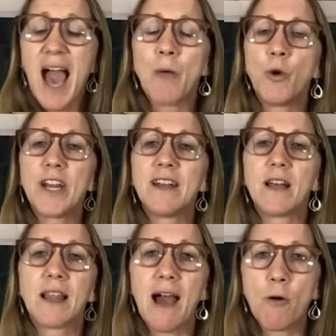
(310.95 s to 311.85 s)
I wouldn't
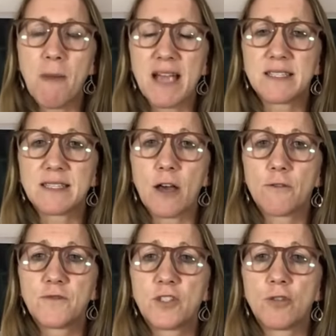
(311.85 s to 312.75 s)
allow
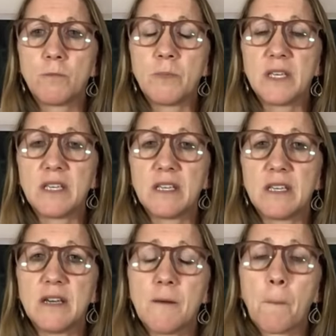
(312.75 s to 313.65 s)
myself to
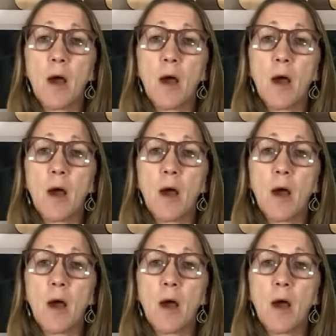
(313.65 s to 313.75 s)
be